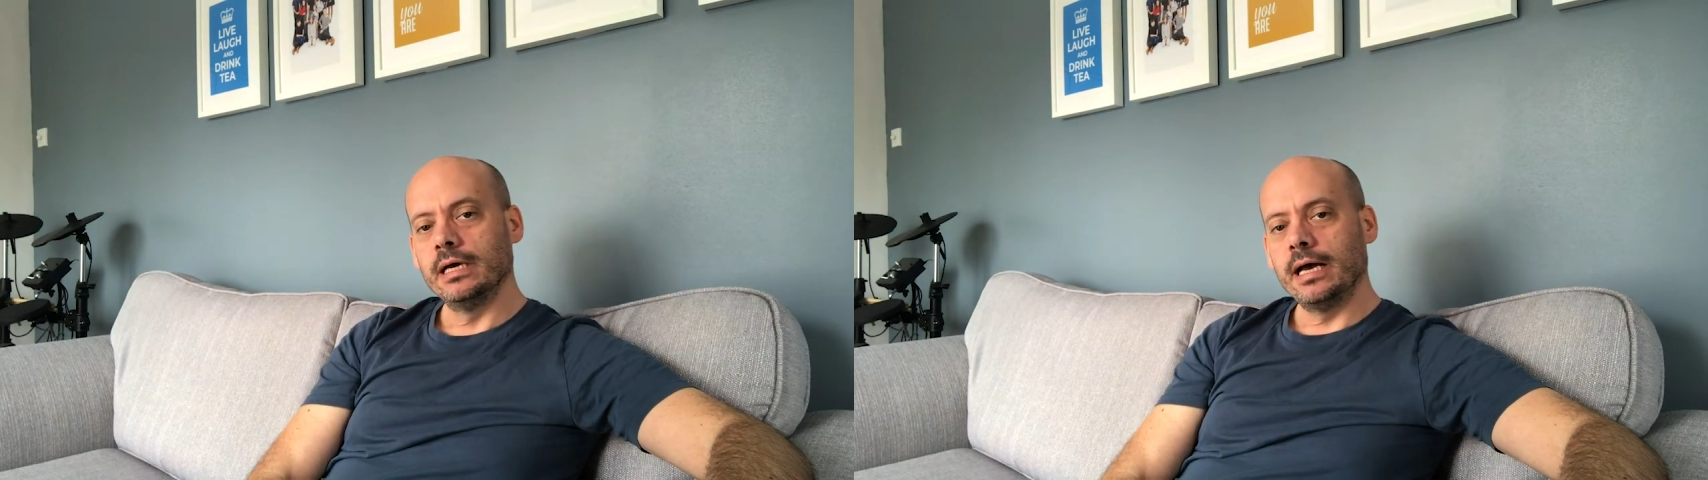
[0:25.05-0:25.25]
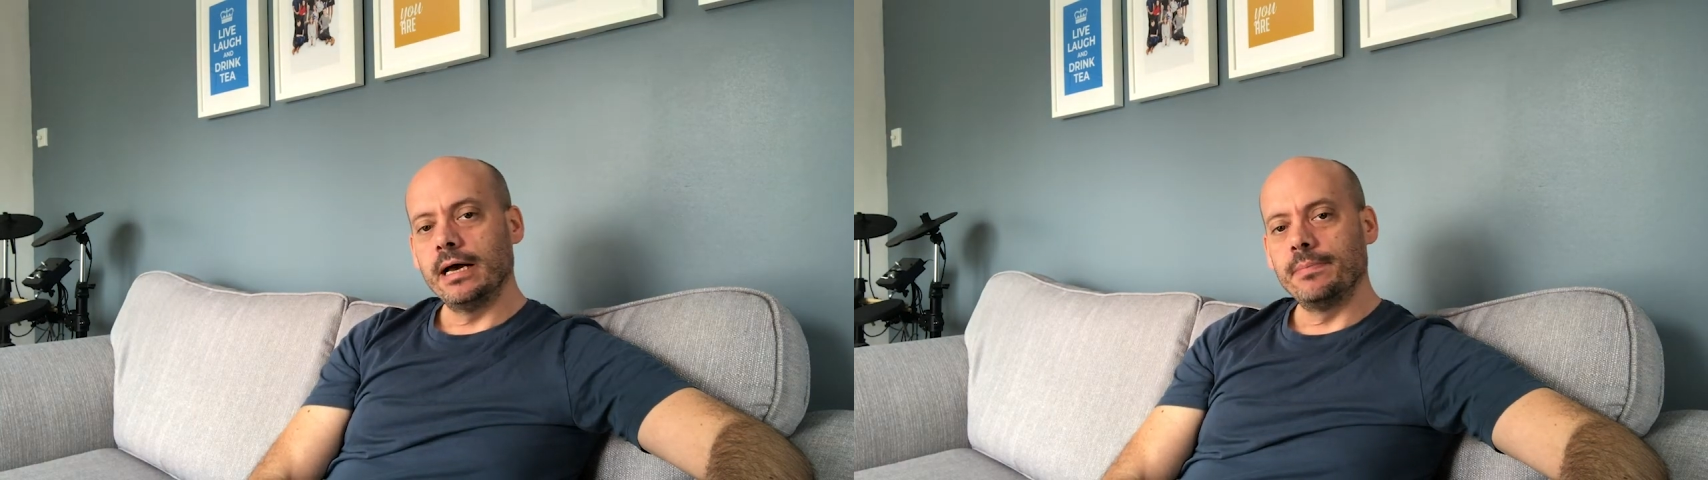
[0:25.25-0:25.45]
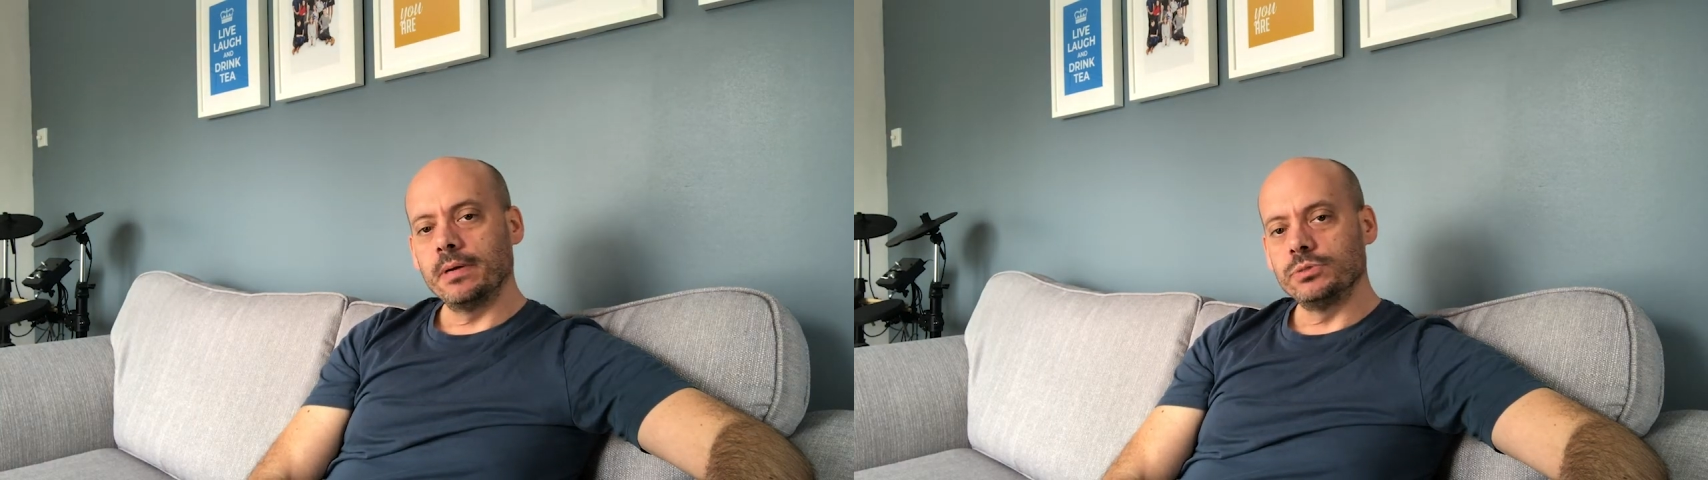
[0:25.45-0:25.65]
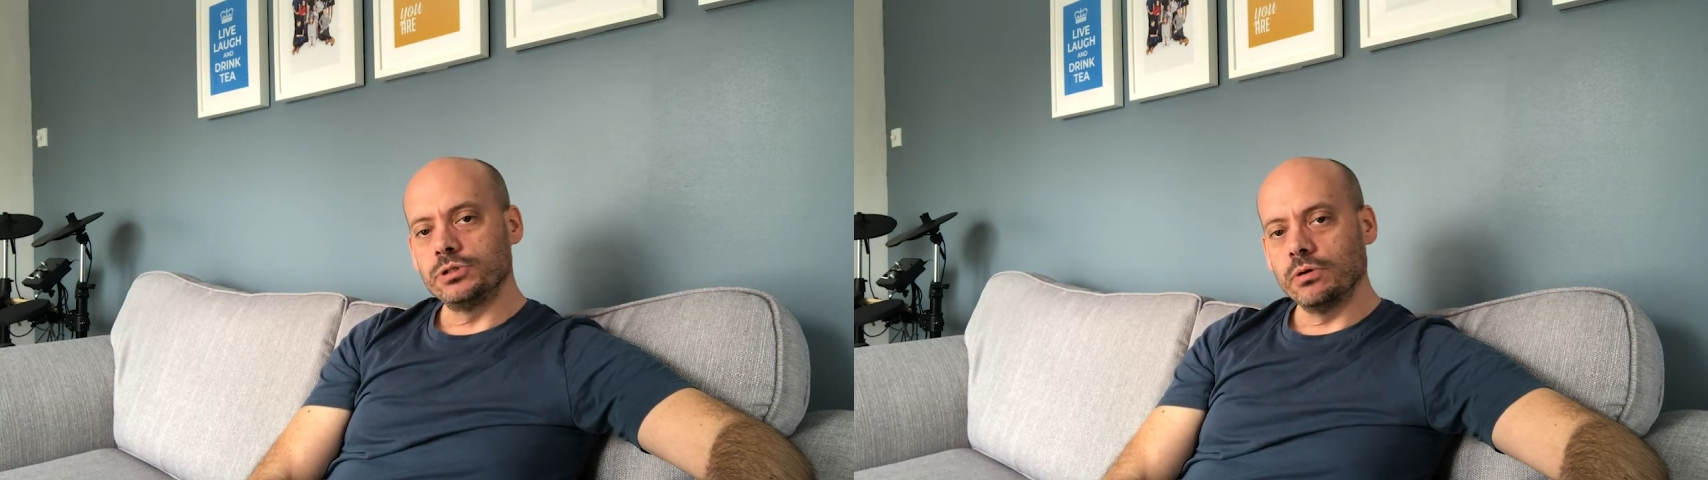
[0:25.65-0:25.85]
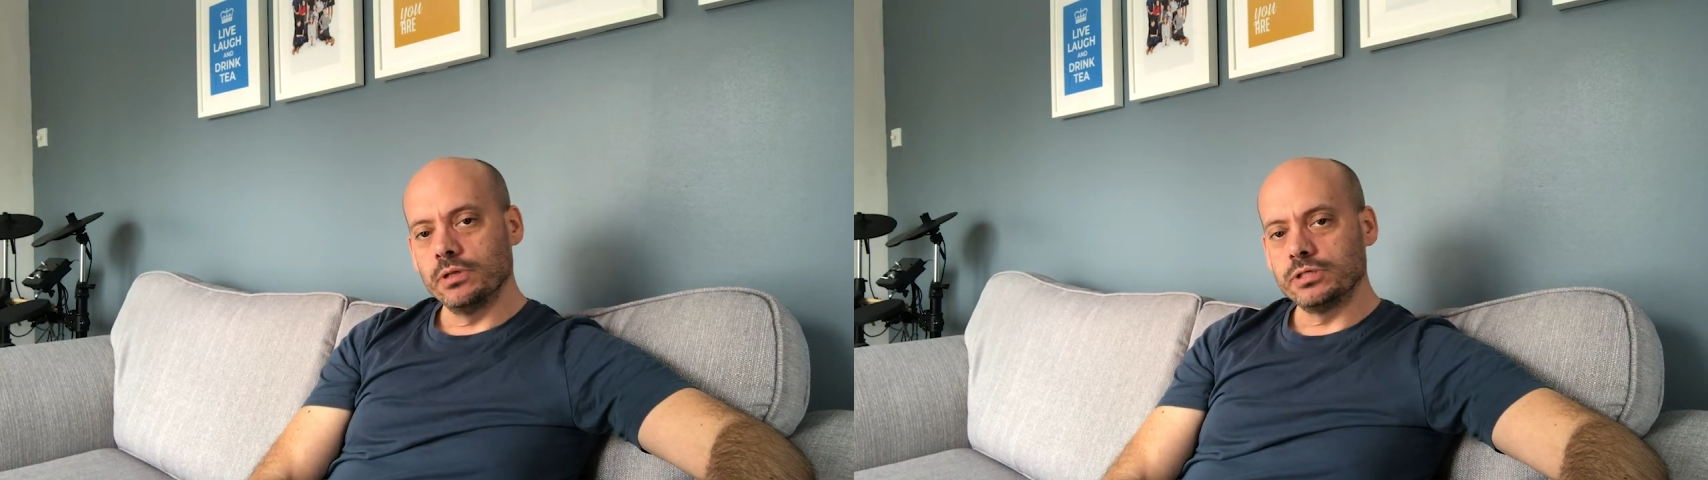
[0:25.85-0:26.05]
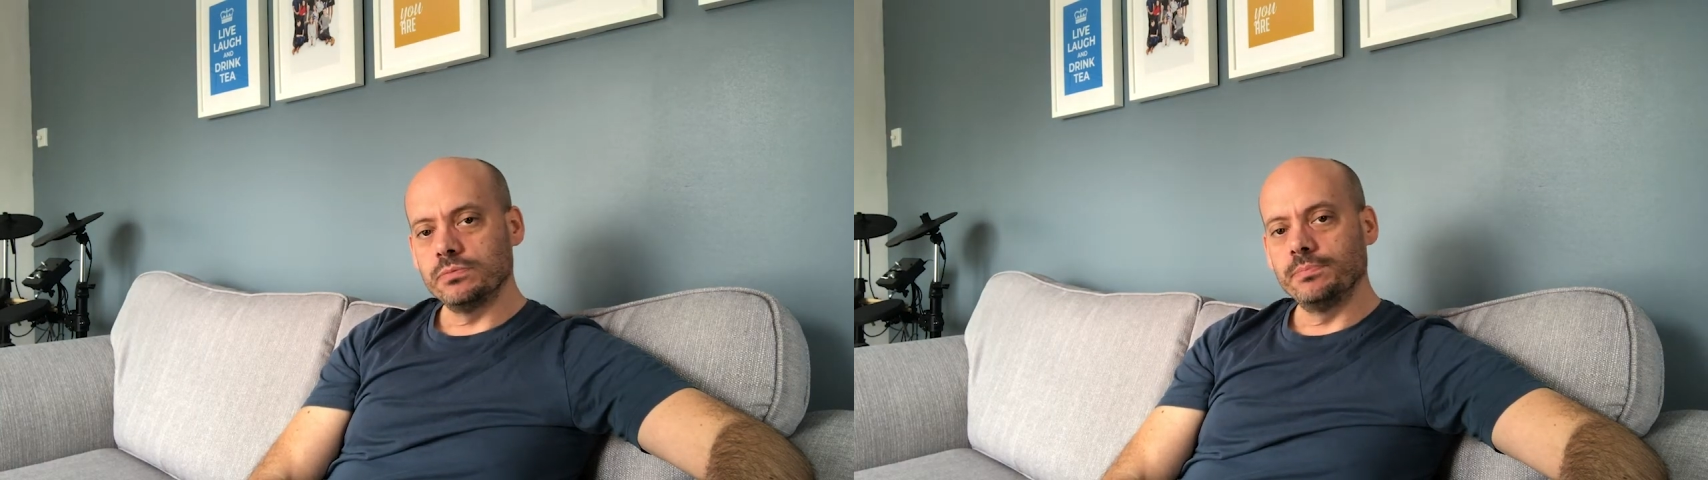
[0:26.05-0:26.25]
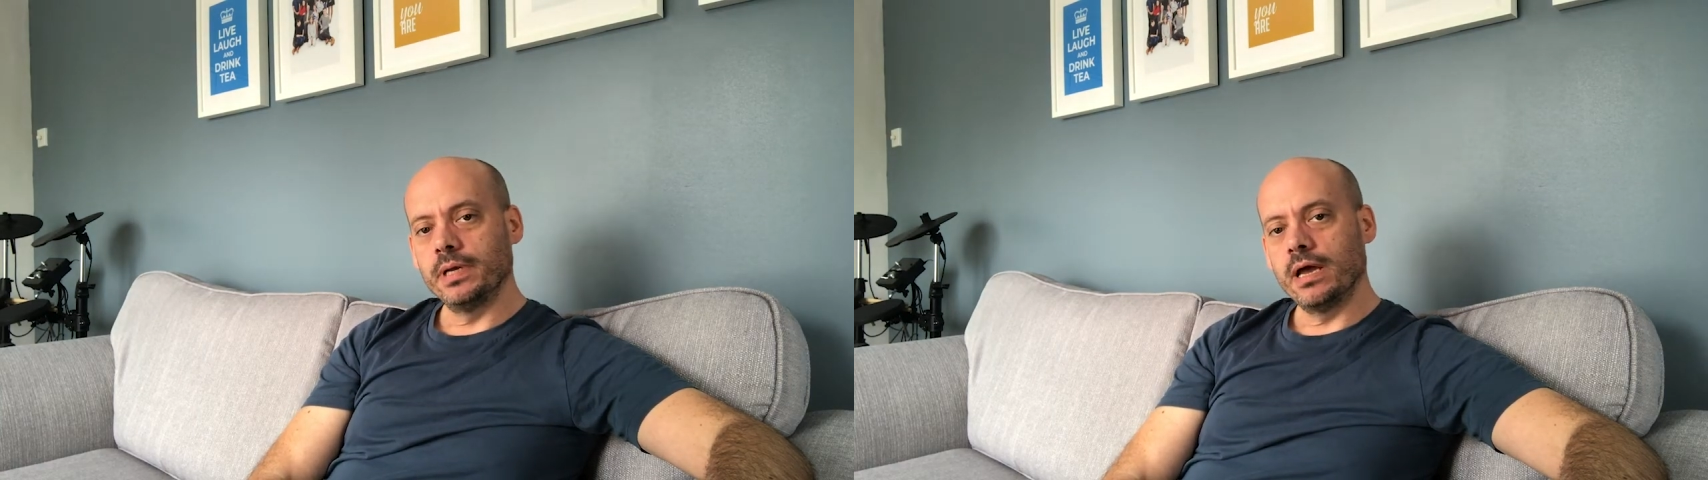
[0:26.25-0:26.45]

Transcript: but I'm sure this would be